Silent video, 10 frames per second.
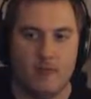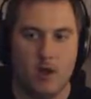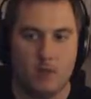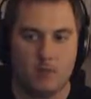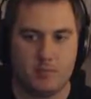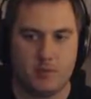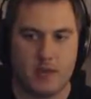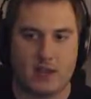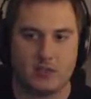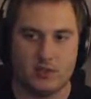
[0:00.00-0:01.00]
But you
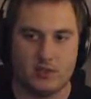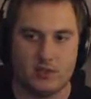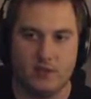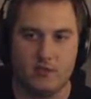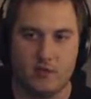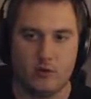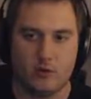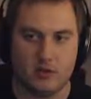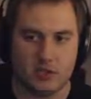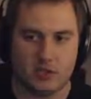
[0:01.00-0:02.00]
can actually leave the room
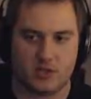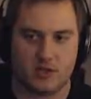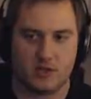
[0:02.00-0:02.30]
and just